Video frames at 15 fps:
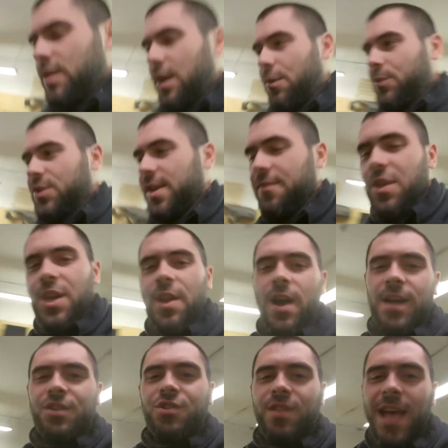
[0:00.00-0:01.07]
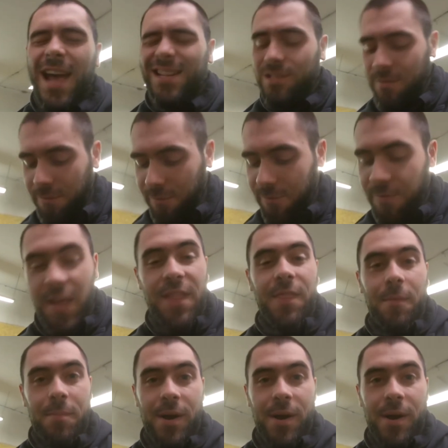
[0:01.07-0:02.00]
Now I'm just gonna have to notch that to fit the